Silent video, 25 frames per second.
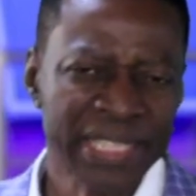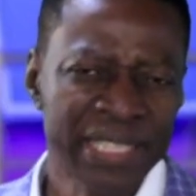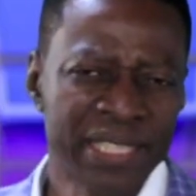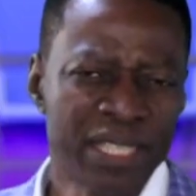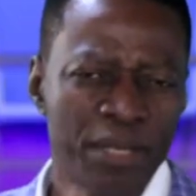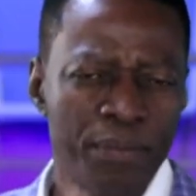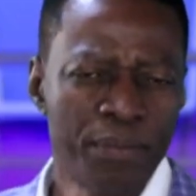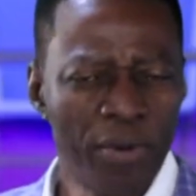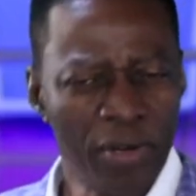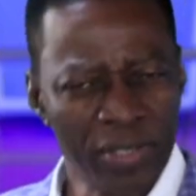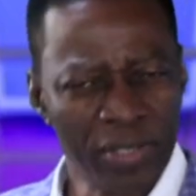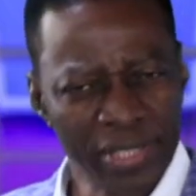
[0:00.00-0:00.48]

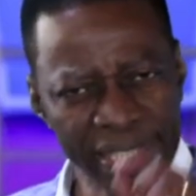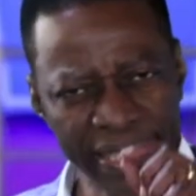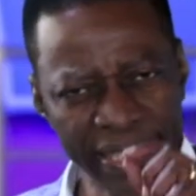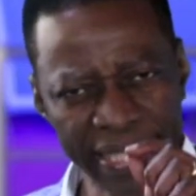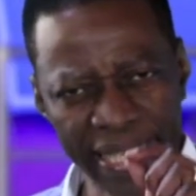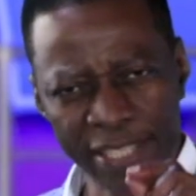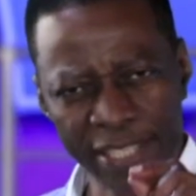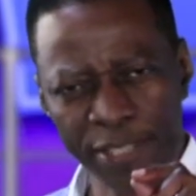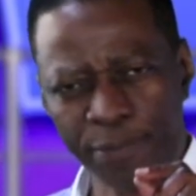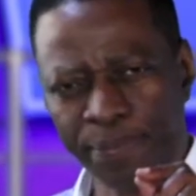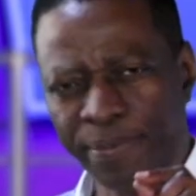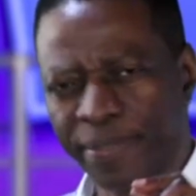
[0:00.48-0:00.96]
The more
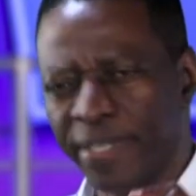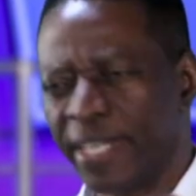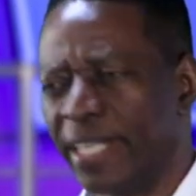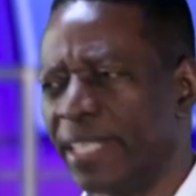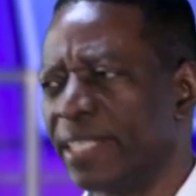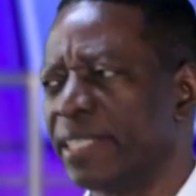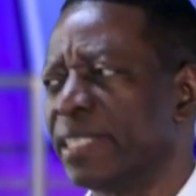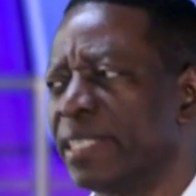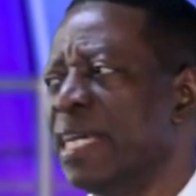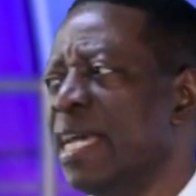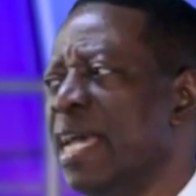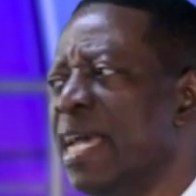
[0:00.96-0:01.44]

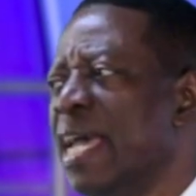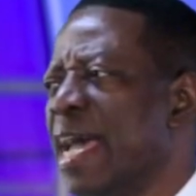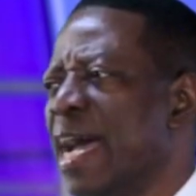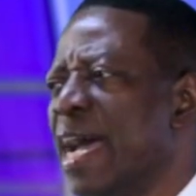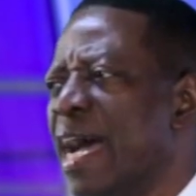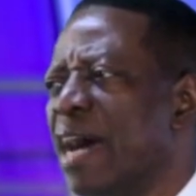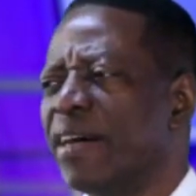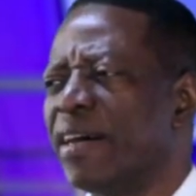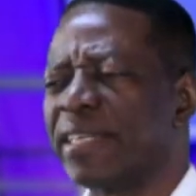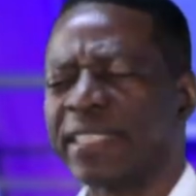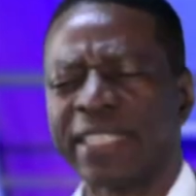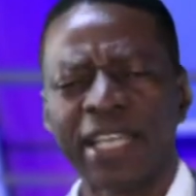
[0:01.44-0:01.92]
desperate
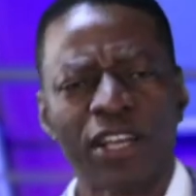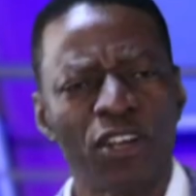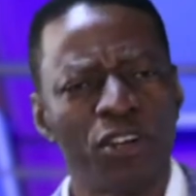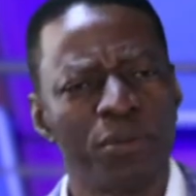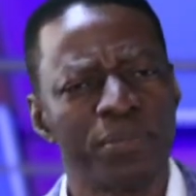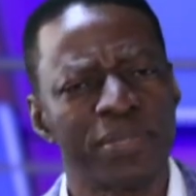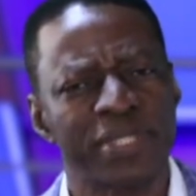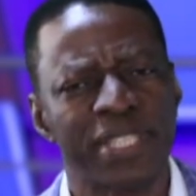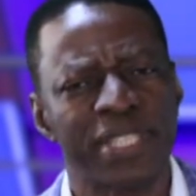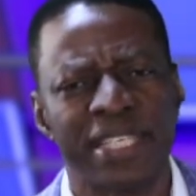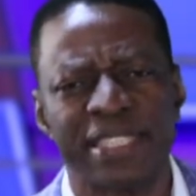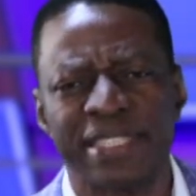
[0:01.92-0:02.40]
our
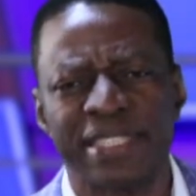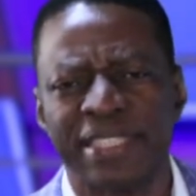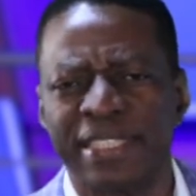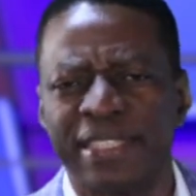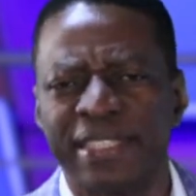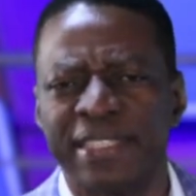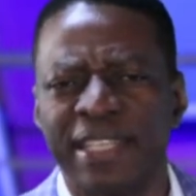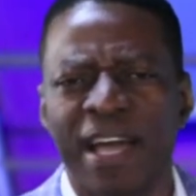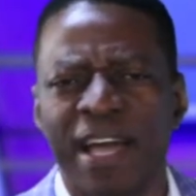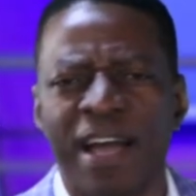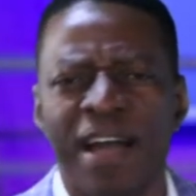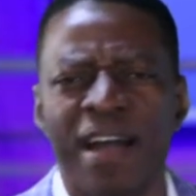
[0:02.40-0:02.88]

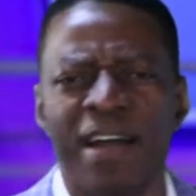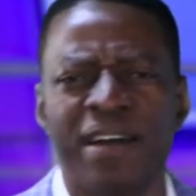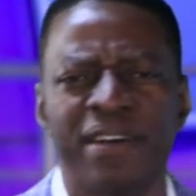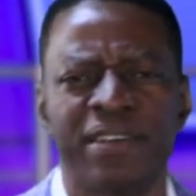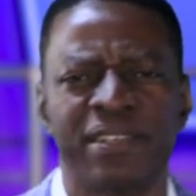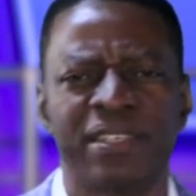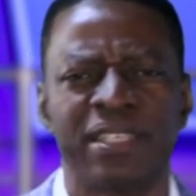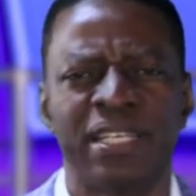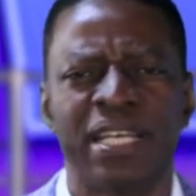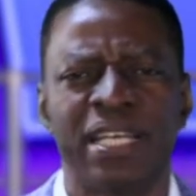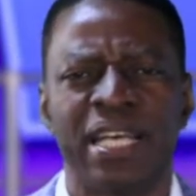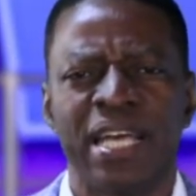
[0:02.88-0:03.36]
circumstances are,
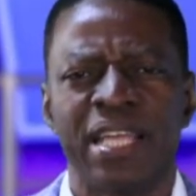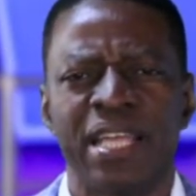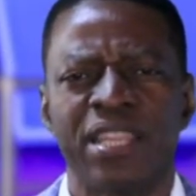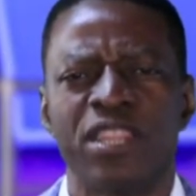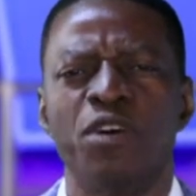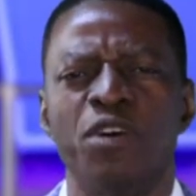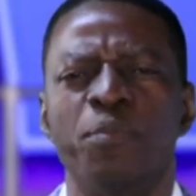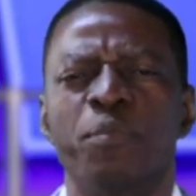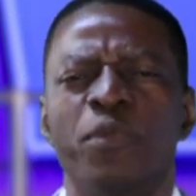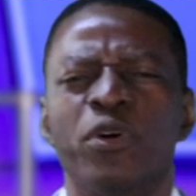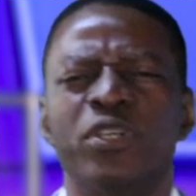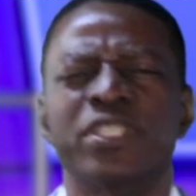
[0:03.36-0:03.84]

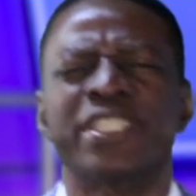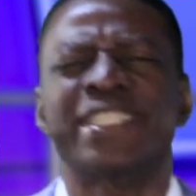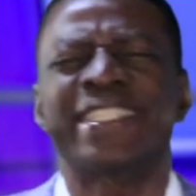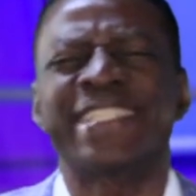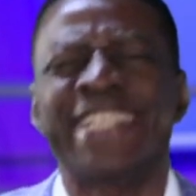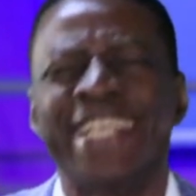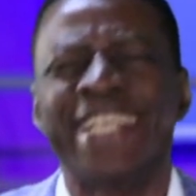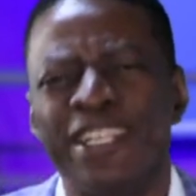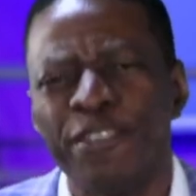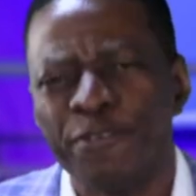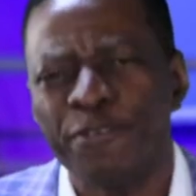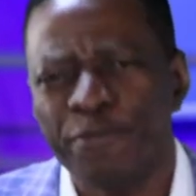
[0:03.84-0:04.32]
the more
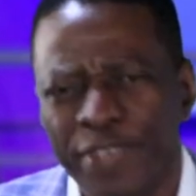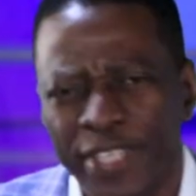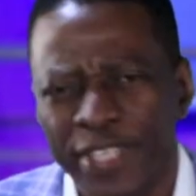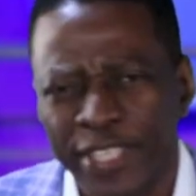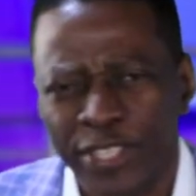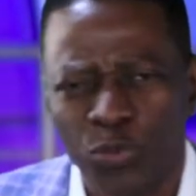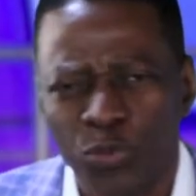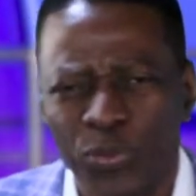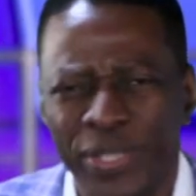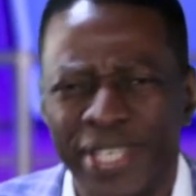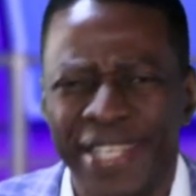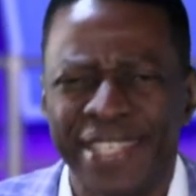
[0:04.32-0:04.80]

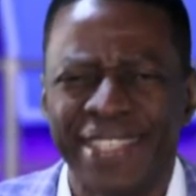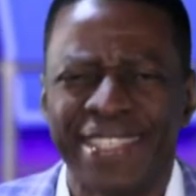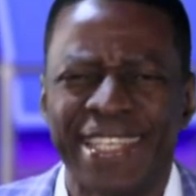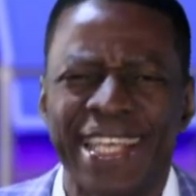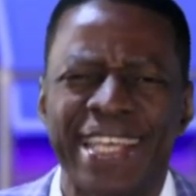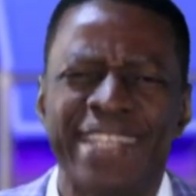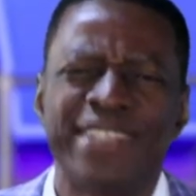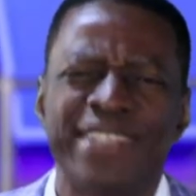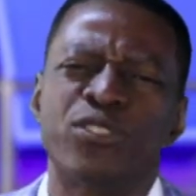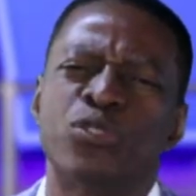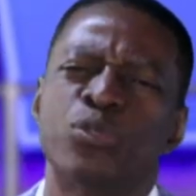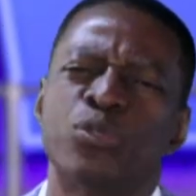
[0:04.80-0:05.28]
selfish we
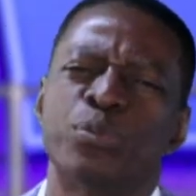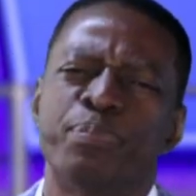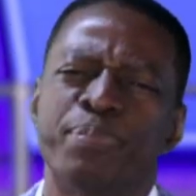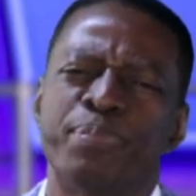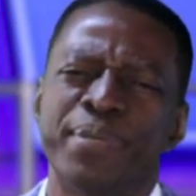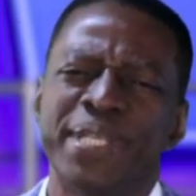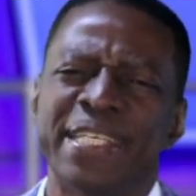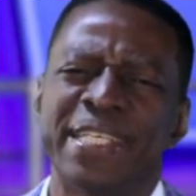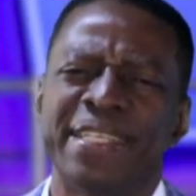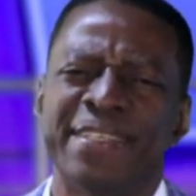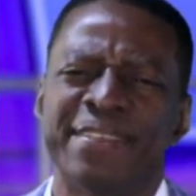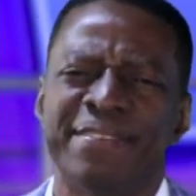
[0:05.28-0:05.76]
tend to
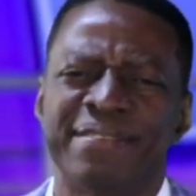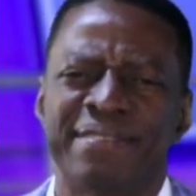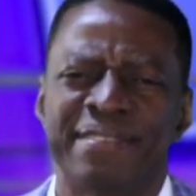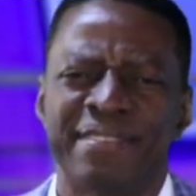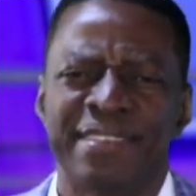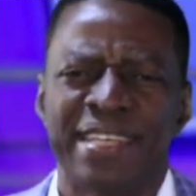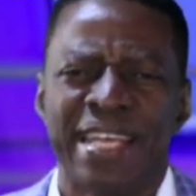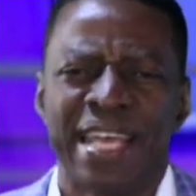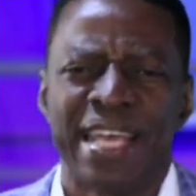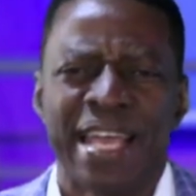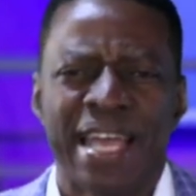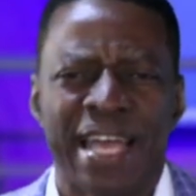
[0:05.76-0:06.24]
be
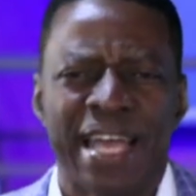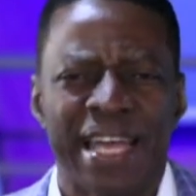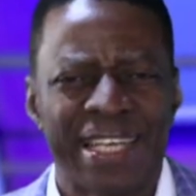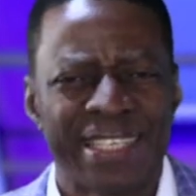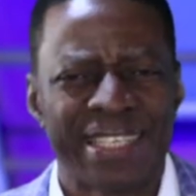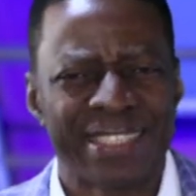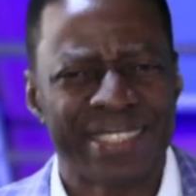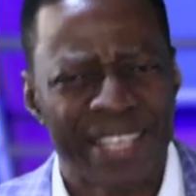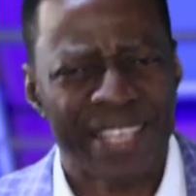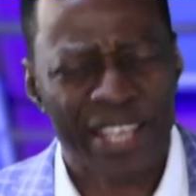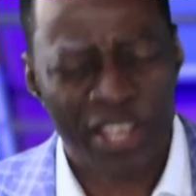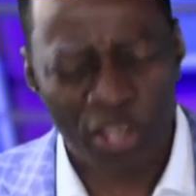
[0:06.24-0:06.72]

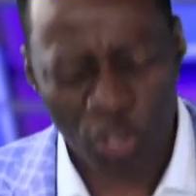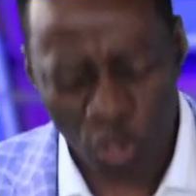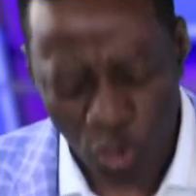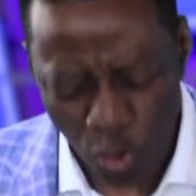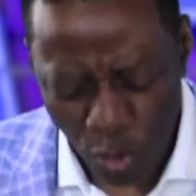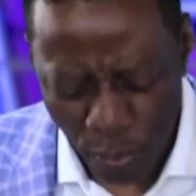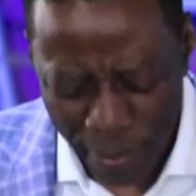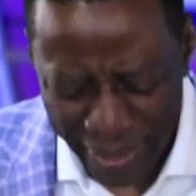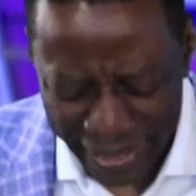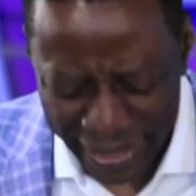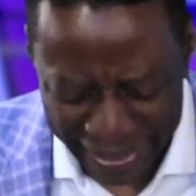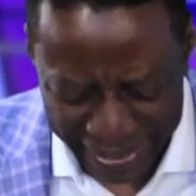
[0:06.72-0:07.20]
as
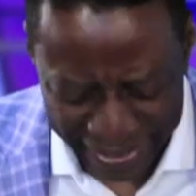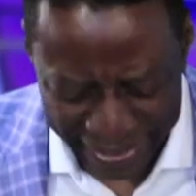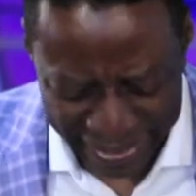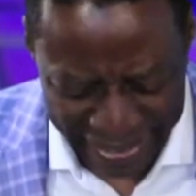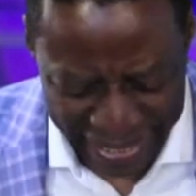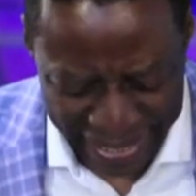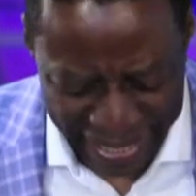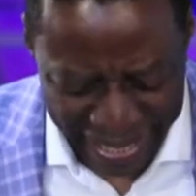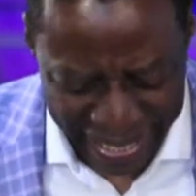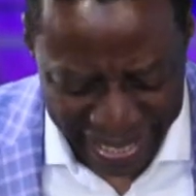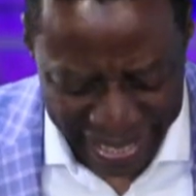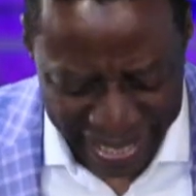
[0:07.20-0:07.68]

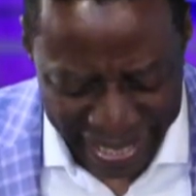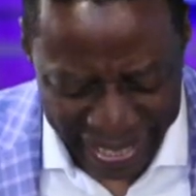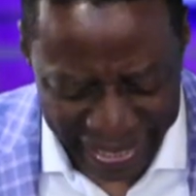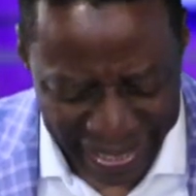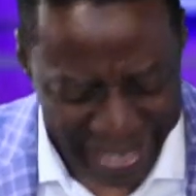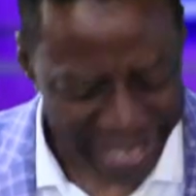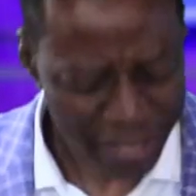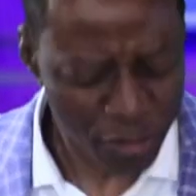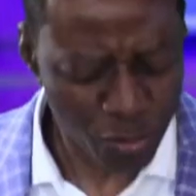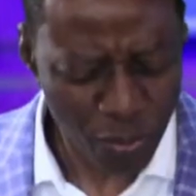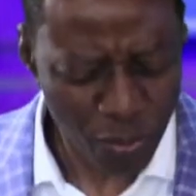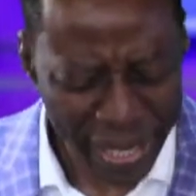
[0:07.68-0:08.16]
humans. And
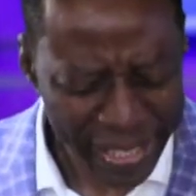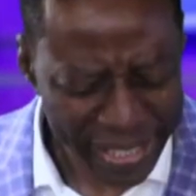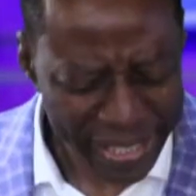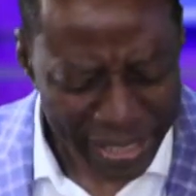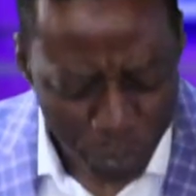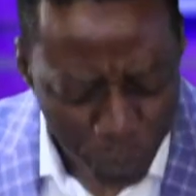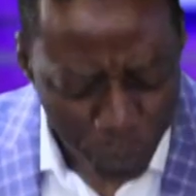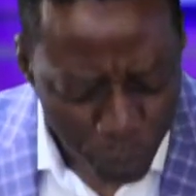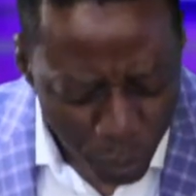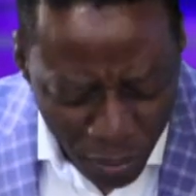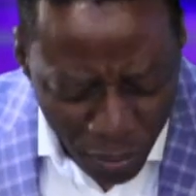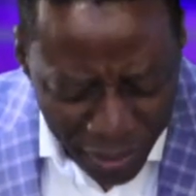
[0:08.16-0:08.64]
that's why it's
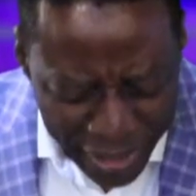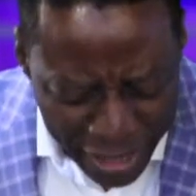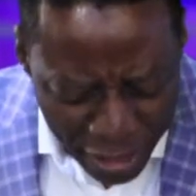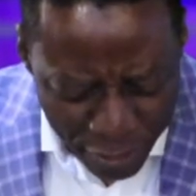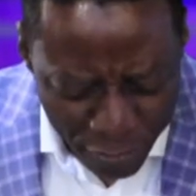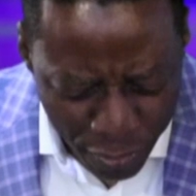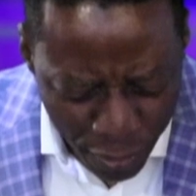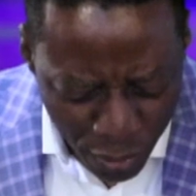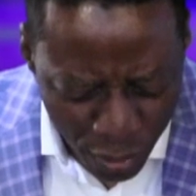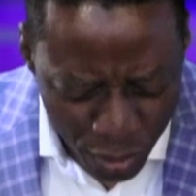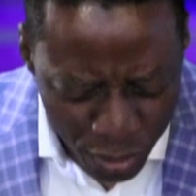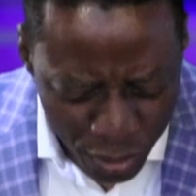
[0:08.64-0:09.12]
important
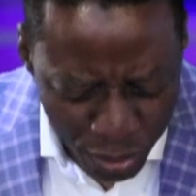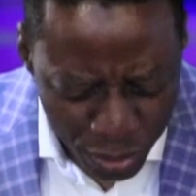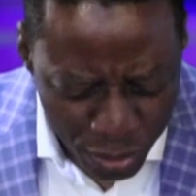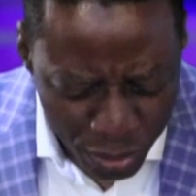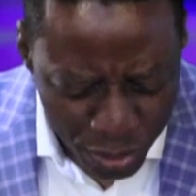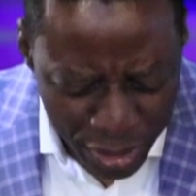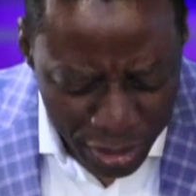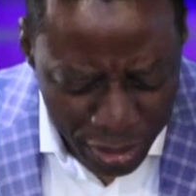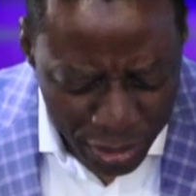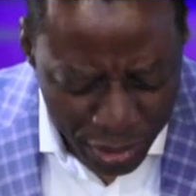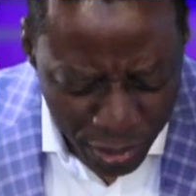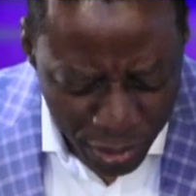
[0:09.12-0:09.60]
for us
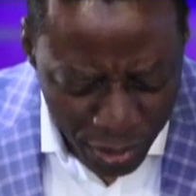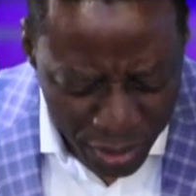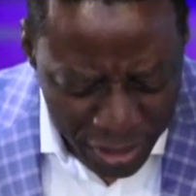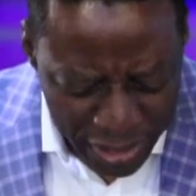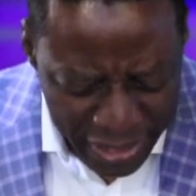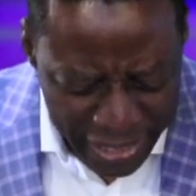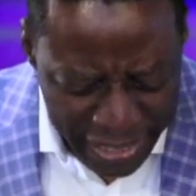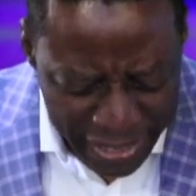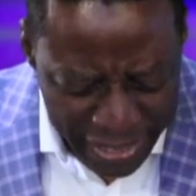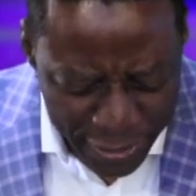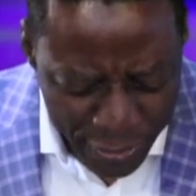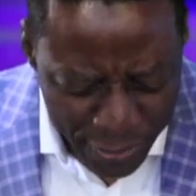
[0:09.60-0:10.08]
to discuss
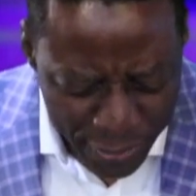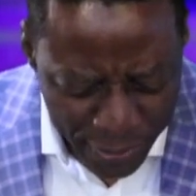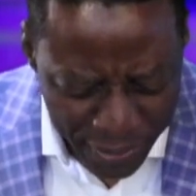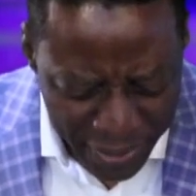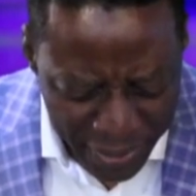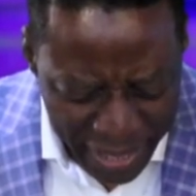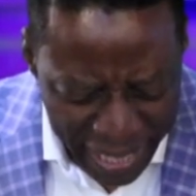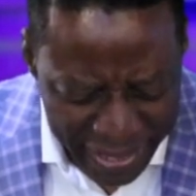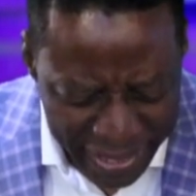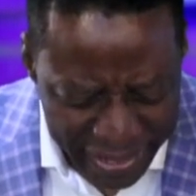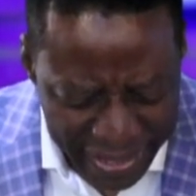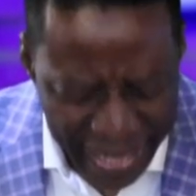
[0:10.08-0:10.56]
this
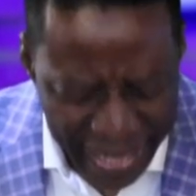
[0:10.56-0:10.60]
right